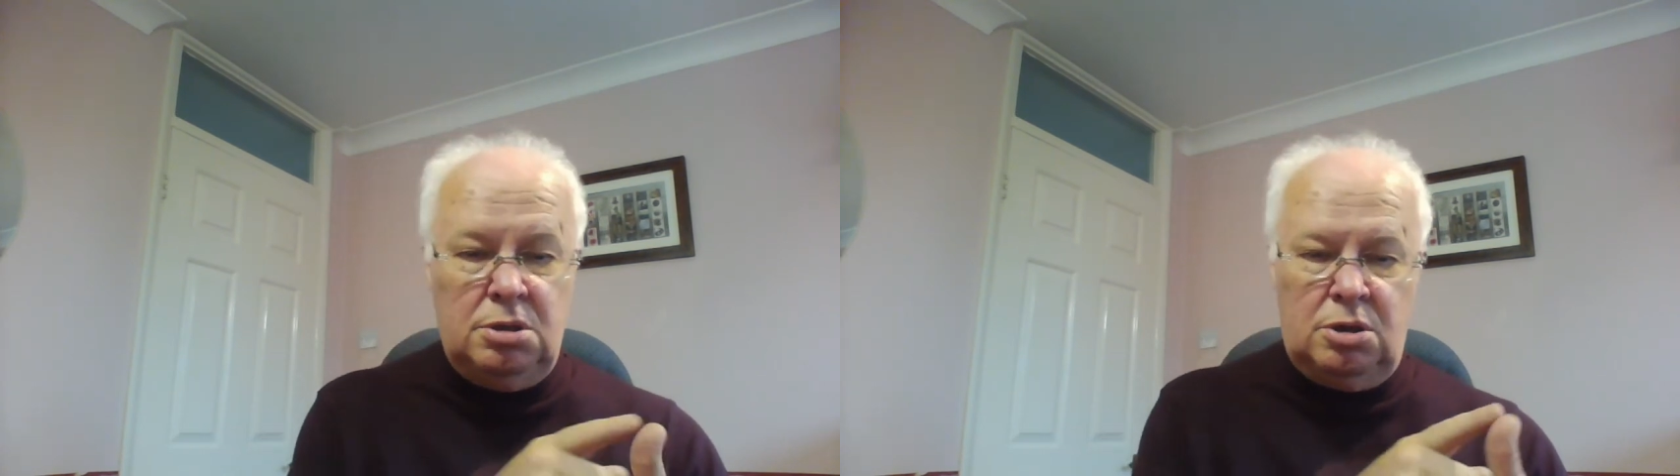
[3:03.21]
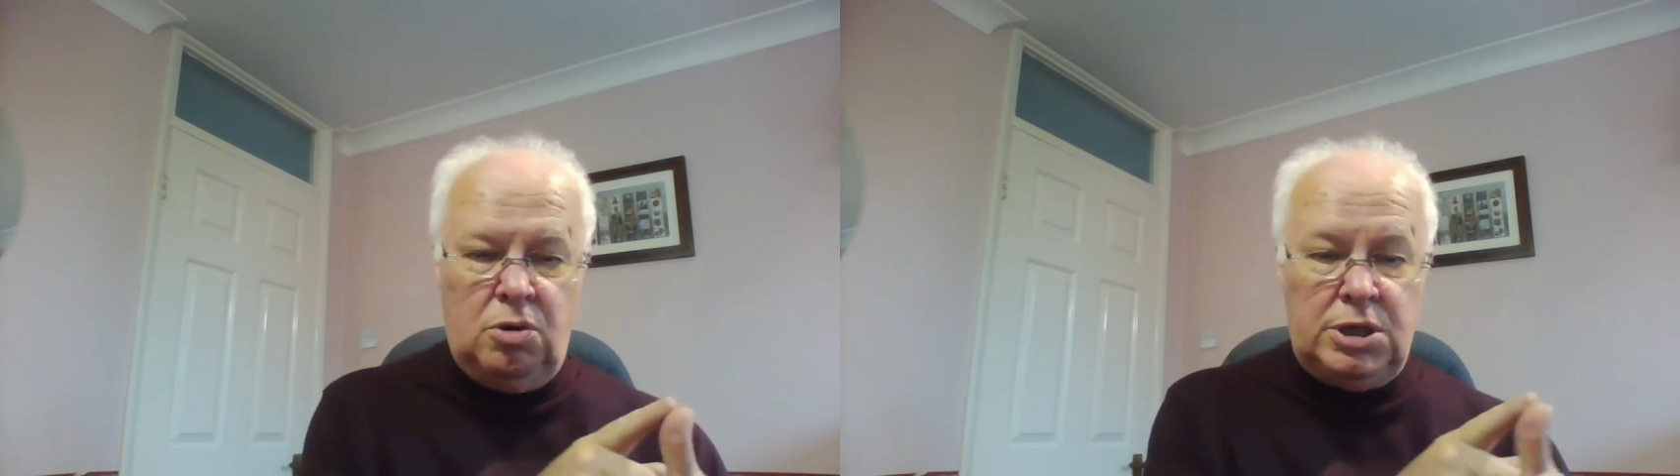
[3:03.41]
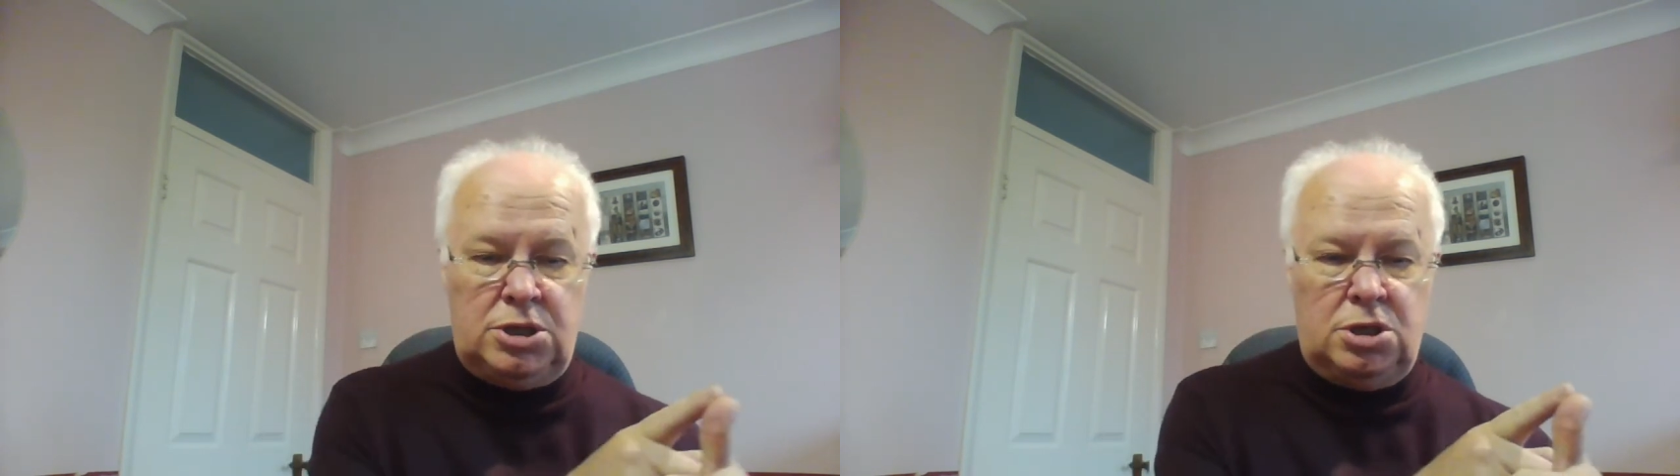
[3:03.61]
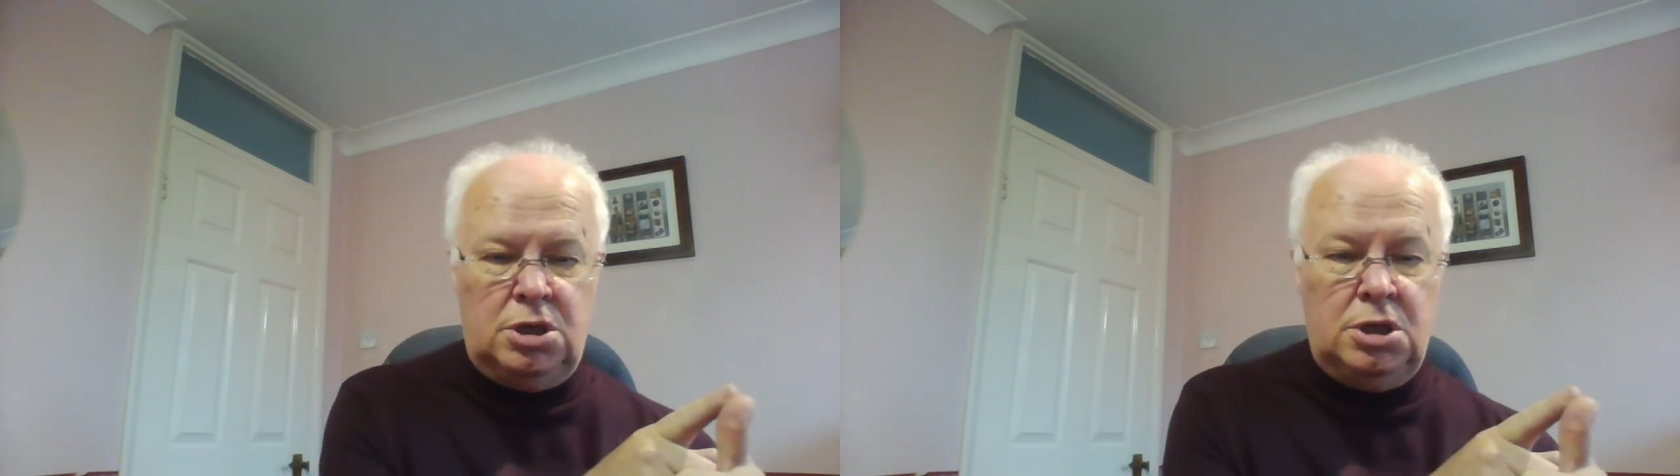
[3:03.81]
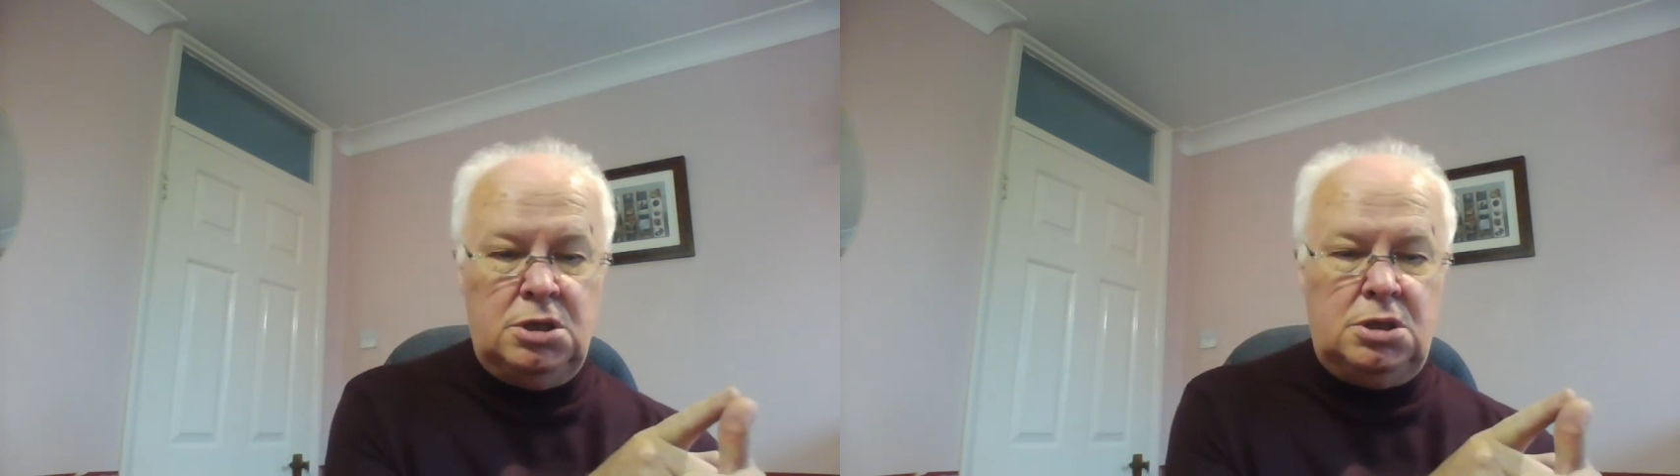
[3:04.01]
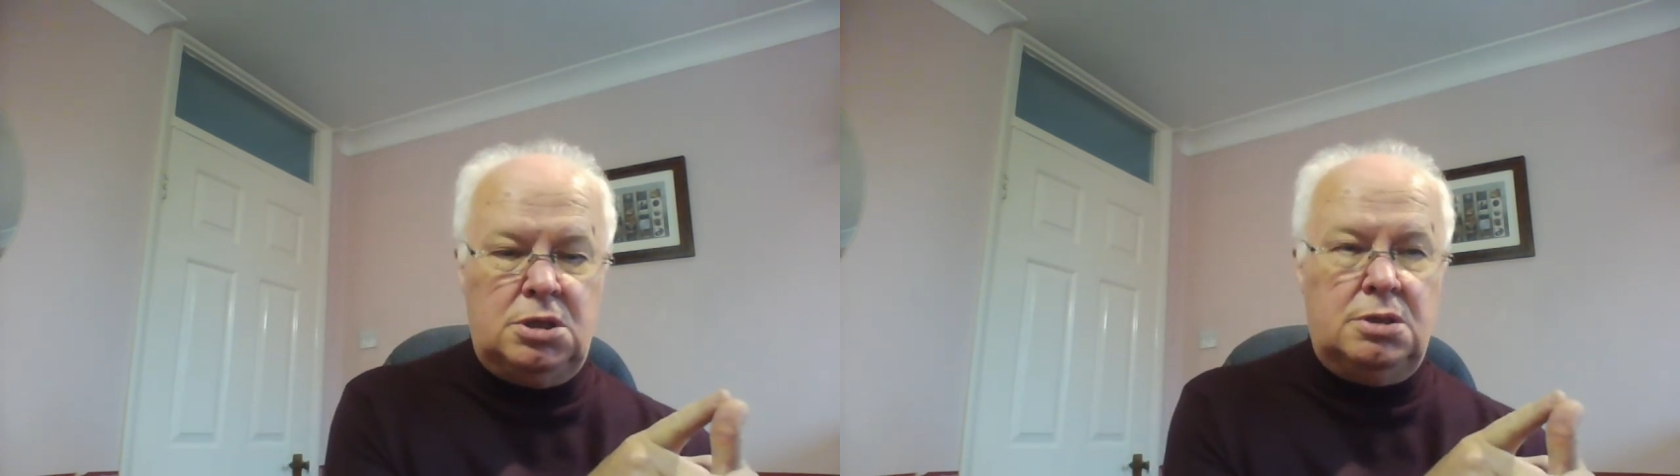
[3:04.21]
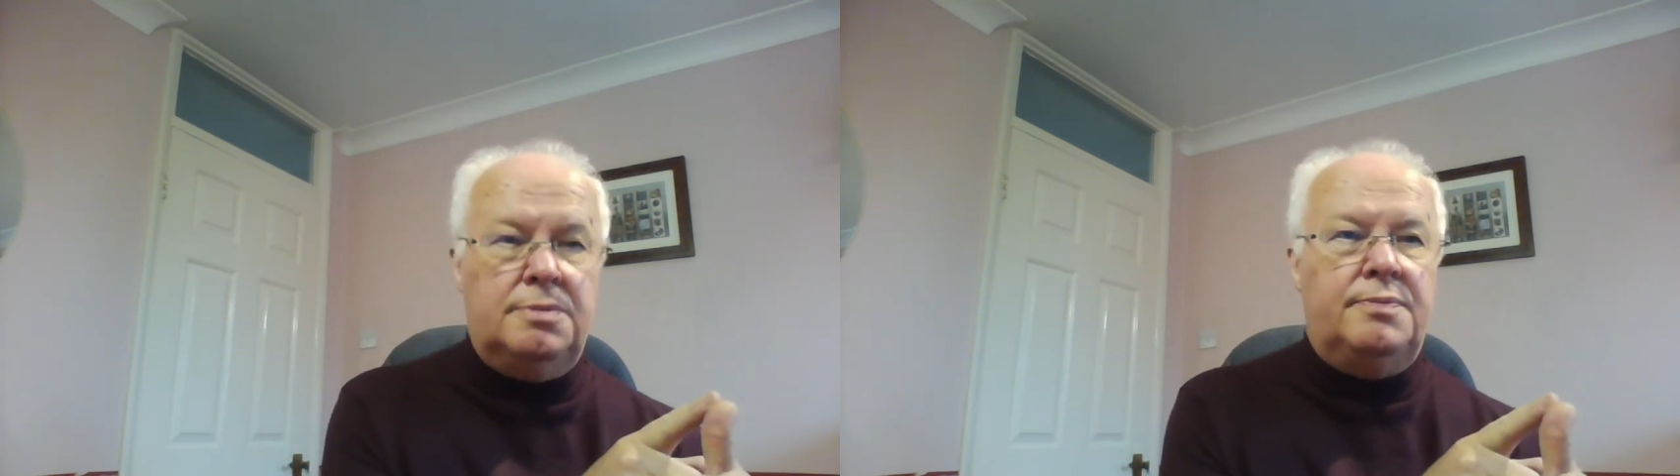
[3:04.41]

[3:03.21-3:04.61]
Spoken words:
the questioners,